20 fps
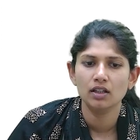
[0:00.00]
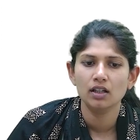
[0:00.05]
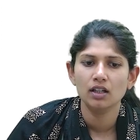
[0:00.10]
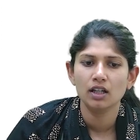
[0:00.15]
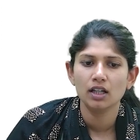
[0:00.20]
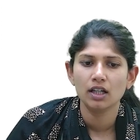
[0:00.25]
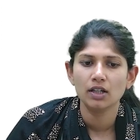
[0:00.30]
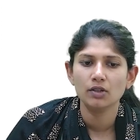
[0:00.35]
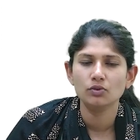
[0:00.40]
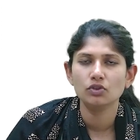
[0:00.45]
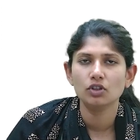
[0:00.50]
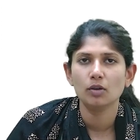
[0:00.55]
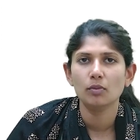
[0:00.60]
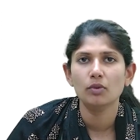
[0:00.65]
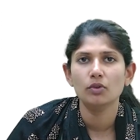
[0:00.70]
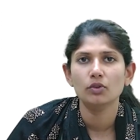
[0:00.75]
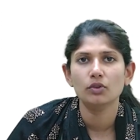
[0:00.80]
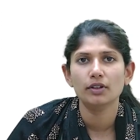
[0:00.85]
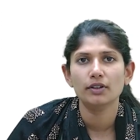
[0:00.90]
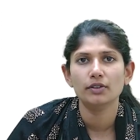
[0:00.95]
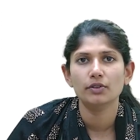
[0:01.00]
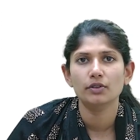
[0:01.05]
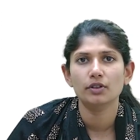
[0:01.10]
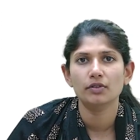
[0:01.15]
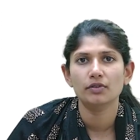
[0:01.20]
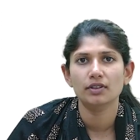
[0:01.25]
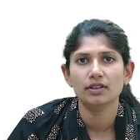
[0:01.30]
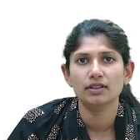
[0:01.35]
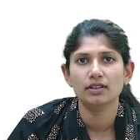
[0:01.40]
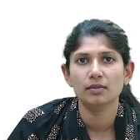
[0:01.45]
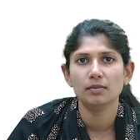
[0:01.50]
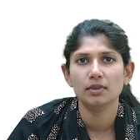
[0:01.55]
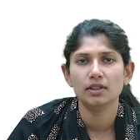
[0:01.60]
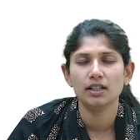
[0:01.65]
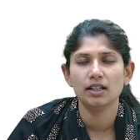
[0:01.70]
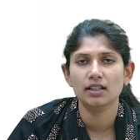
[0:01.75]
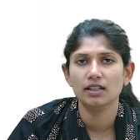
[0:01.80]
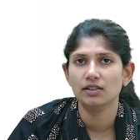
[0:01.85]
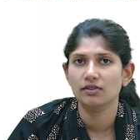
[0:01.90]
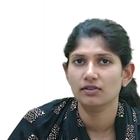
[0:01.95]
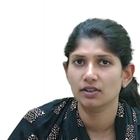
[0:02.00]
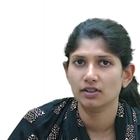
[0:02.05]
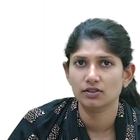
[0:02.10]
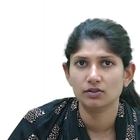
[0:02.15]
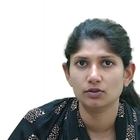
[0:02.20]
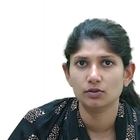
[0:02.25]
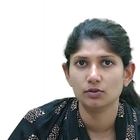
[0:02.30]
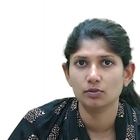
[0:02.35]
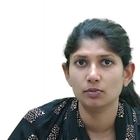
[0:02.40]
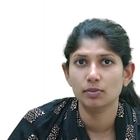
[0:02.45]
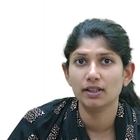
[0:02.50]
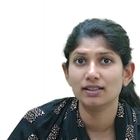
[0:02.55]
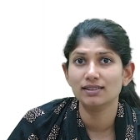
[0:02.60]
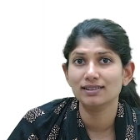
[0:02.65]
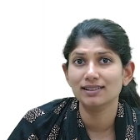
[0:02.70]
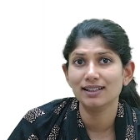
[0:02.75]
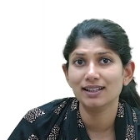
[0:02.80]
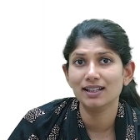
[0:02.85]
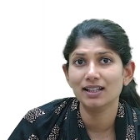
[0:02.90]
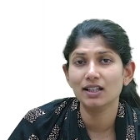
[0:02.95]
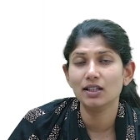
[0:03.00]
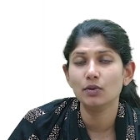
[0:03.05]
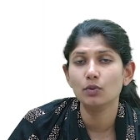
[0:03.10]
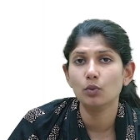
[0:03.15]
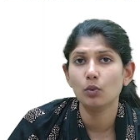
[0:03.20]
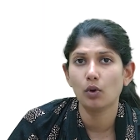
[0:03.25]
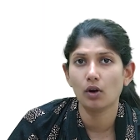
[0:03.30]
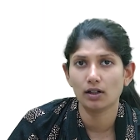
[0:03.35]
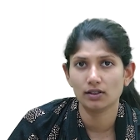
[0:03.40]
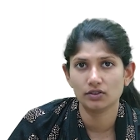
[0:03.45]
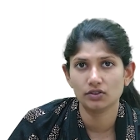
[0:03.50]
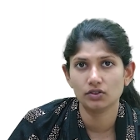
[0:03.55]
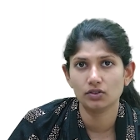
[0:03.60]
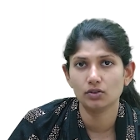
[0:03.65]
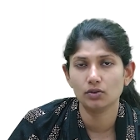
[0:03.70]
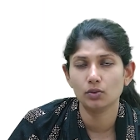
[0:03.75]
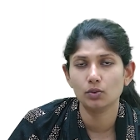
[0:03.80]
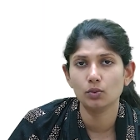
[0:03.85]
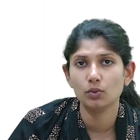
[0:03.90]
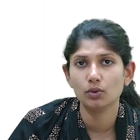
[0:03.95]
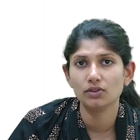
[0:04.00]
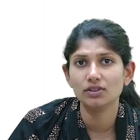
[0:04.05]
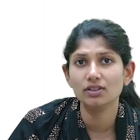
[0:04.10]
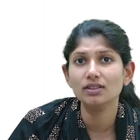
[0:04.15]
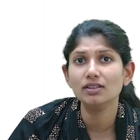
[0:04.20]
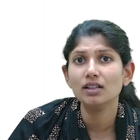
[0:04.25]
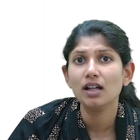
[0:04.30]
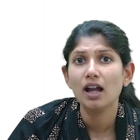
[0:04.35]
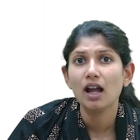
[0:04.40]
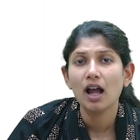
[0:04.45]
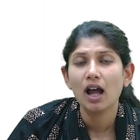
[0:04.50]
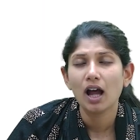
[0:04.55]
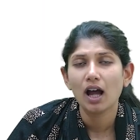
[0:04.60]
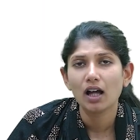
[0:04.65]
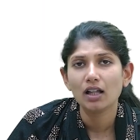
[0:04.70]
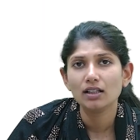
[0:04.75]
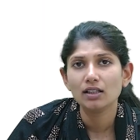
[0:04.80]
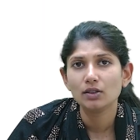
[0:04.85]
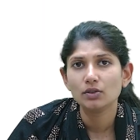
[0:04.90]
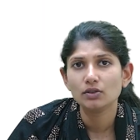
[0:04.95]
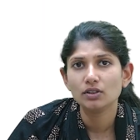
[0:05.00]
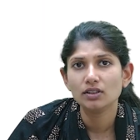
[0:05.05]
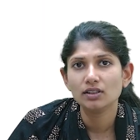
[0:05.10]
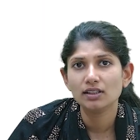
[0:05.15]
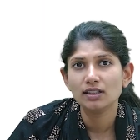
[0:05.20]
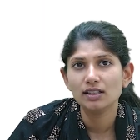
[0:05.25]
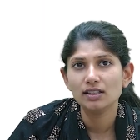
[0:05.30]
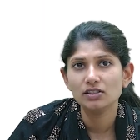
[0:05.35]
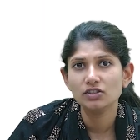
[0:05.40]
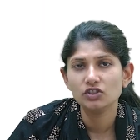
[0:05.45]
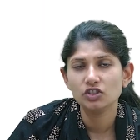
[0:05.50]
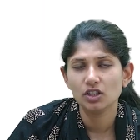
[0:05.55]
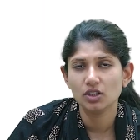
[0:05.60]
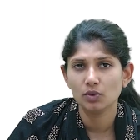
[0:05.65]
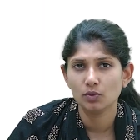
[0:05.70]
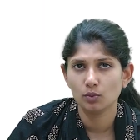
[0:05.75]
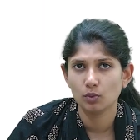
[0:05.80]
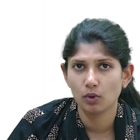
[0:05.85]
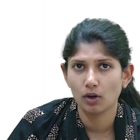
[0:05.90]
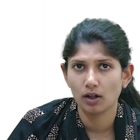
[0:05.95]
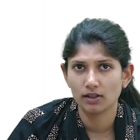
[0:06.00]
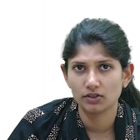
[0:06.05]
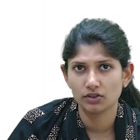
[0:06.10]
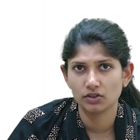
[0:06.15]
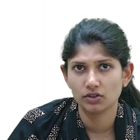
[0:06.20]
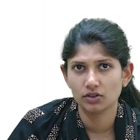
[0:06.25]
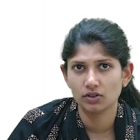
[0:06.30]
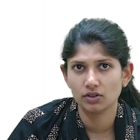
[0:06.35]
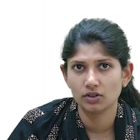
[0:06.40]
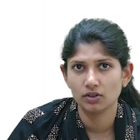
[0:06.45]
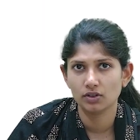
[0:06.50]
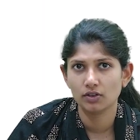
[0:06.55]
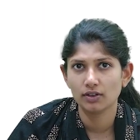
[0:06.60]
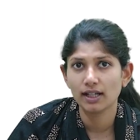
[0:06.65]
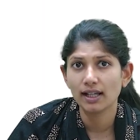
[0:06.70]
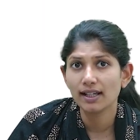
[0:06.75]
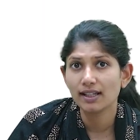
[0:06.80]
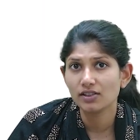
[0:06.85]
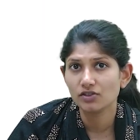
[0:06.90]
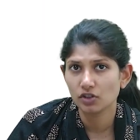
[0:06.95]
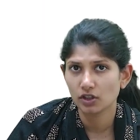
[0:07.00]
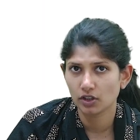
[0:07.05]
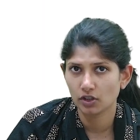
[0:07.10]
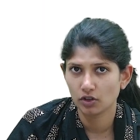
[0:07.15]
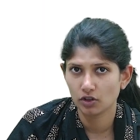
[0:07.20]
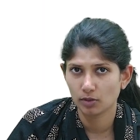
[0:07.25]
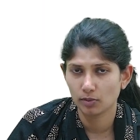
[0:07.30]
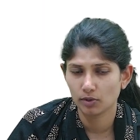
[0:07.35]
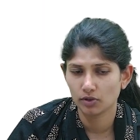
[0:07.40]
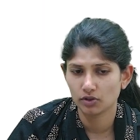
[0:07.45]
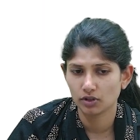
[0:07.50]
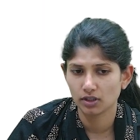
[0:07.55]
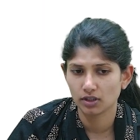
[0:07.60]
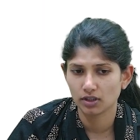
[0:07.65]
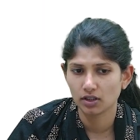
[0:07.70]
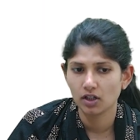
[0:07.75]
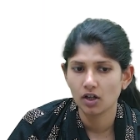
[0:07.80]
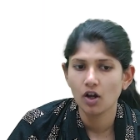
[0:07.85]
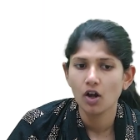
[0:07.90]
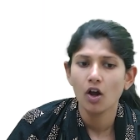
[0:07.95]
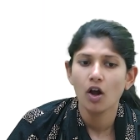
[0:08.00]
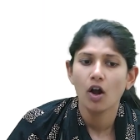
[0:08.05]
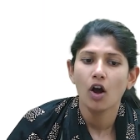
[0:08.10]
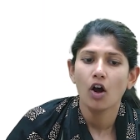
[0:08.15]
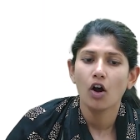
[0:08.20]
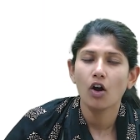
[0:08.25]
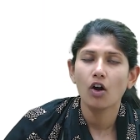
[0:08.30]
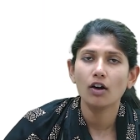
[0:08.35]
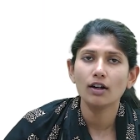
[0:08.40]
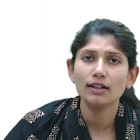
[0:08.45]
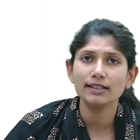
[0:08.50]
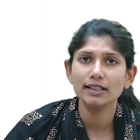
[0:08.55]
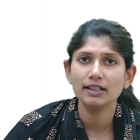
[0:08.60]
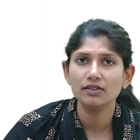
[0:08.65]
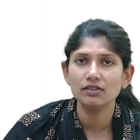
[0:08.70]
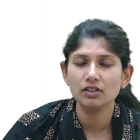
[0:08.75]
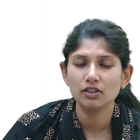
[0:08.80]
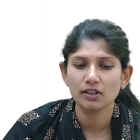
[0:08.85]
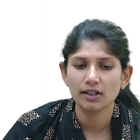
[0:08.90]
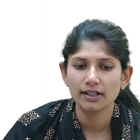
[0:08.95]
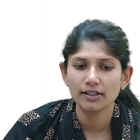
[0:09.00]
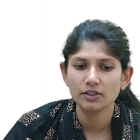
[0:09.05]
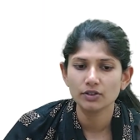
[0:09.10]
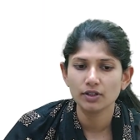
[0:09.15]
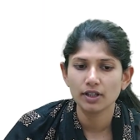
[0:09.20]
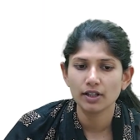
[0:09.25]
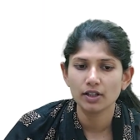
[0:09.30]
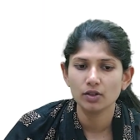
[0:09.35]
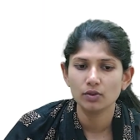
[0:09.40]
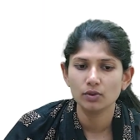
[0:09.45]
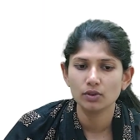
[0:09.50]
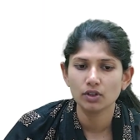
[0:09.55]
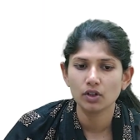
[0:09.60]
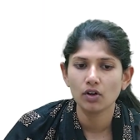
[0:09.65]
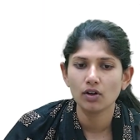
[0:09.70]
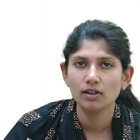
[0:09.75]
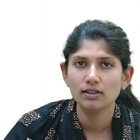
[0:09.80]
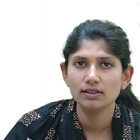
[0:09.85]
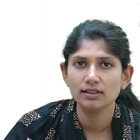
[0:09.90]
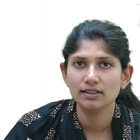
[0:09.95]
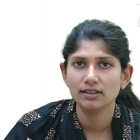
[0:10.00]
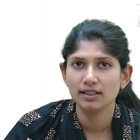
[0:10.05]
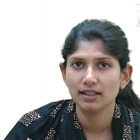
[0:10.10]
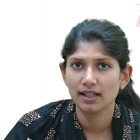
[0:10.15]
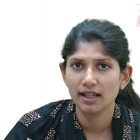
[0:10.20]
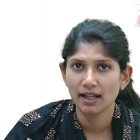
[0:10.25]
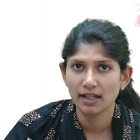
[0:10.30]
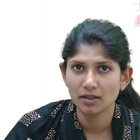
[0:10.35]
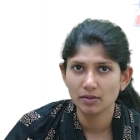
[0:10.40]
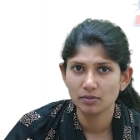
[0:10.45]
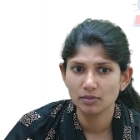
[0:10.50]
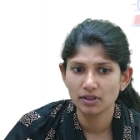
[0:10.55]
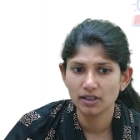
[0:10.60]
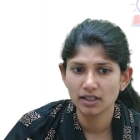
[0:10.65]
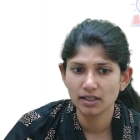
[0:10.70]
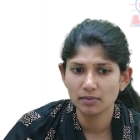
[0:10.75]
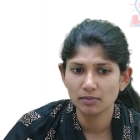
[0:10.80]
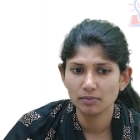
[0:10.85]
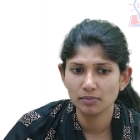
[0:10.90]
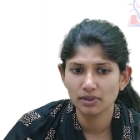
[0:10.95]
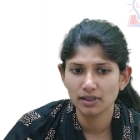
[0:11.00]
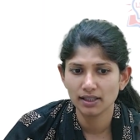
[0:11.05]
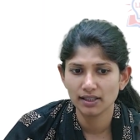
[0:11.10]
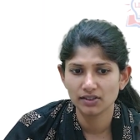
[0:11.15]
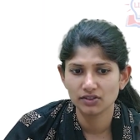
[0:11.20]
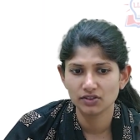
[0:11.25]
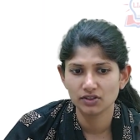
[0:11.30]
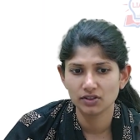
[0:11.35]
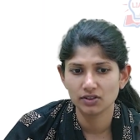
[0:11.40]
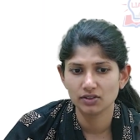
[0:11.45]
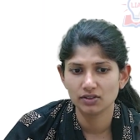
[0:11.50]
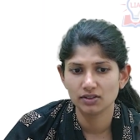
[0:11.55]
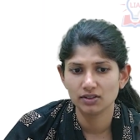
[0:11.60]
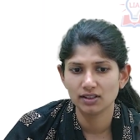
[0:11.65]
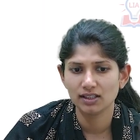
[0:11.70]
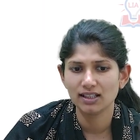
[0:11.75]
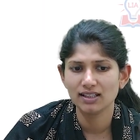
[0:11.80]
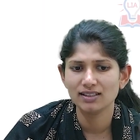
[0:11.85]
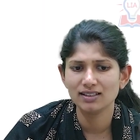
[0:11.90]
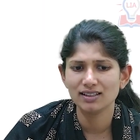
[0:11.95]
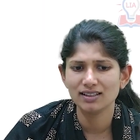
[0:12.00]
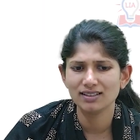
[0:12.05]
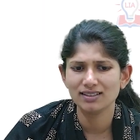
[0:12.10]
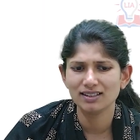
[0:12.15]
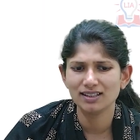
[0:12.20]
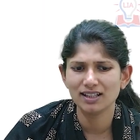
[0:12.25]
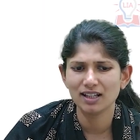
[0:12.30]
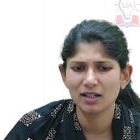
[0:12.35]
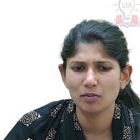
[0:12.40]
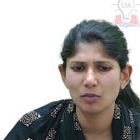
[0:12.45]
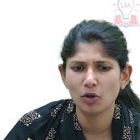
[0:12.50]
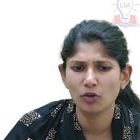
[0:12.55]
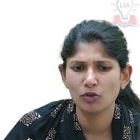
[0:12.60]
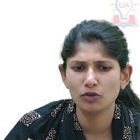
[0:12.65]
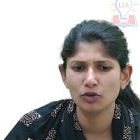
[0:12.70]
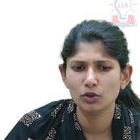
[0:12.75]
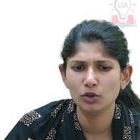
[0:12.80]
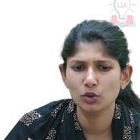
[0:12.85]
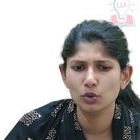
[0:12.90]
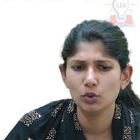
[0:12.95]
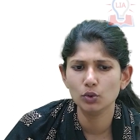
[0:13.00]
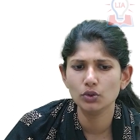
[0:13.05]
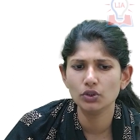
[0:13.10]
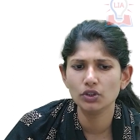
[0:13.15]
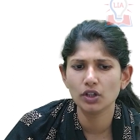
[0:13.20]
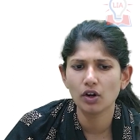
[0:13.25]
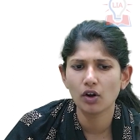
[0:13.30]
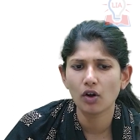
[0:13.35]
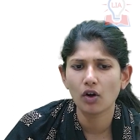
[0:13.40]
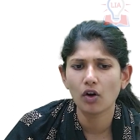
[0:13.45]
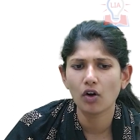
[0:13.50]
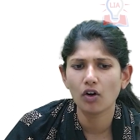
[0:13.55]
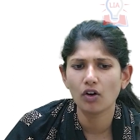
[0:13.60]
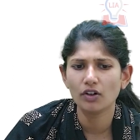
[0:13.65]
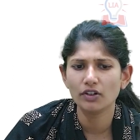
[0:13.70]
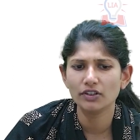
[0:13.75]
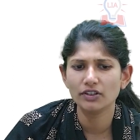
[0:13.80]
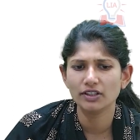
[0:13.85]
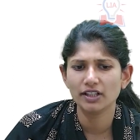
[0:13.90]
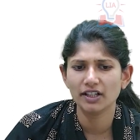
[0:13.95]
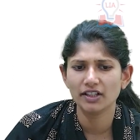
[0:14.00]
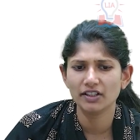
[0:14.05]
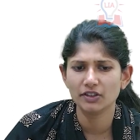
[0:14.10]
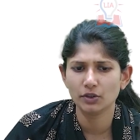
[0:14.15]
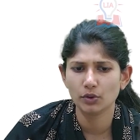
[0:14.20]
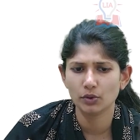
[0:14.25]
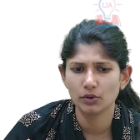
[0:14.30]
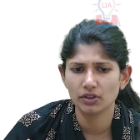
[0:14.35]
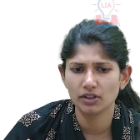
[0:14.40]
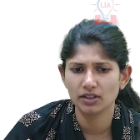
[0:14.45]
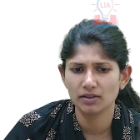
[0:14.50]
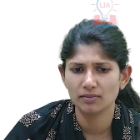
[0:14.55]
he would somehow try to defeat them in any ways. Because he was, who was it? Alauddin Khilji was, okay, insecure about that. Or he will try to take over all the neighboring places, either in the name of loot or territory.